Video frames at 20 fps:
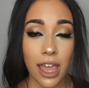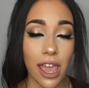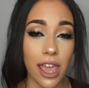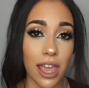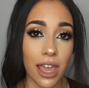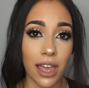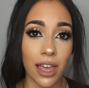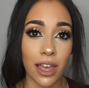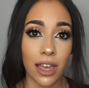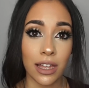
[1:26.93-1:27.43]

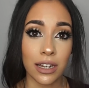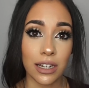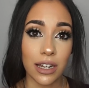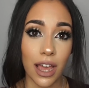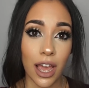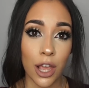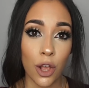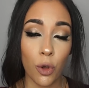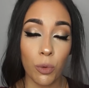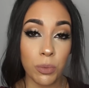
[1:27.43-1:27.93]
And
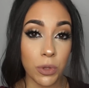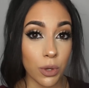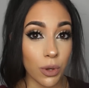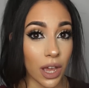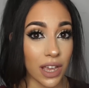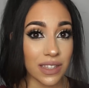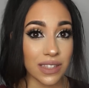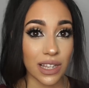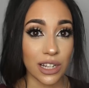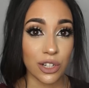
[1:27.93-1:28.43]
I hope you
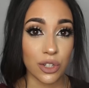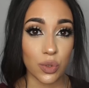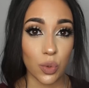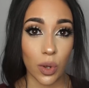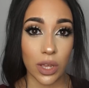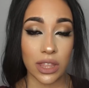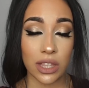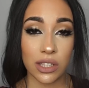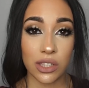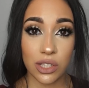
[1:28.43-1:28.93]
guys
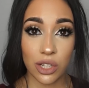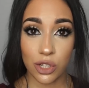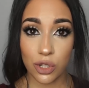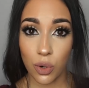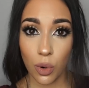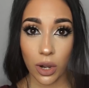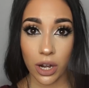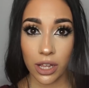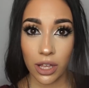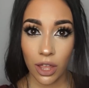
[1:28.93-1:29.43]
enjoy this
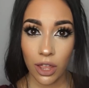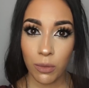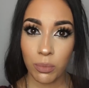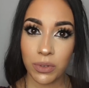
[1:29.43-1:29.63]
tutorial.